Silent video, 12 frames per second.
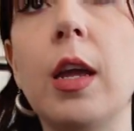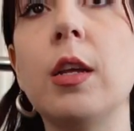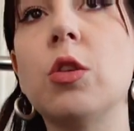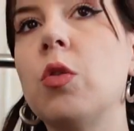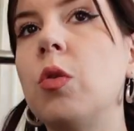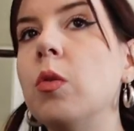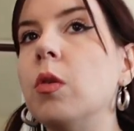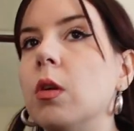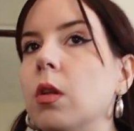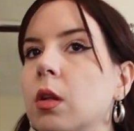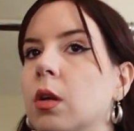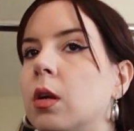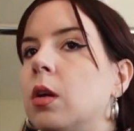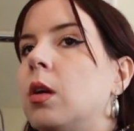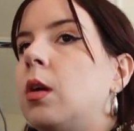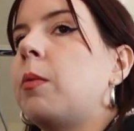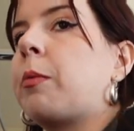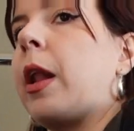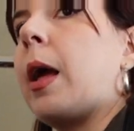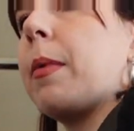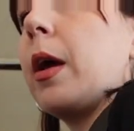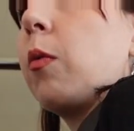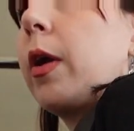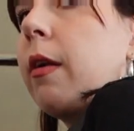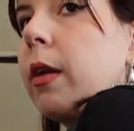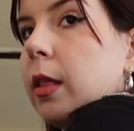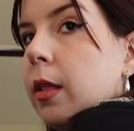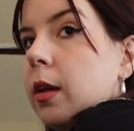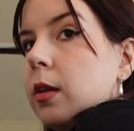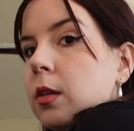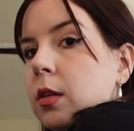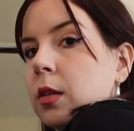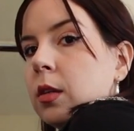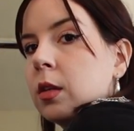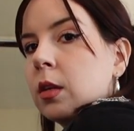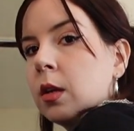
It's cool. But am I wearing this?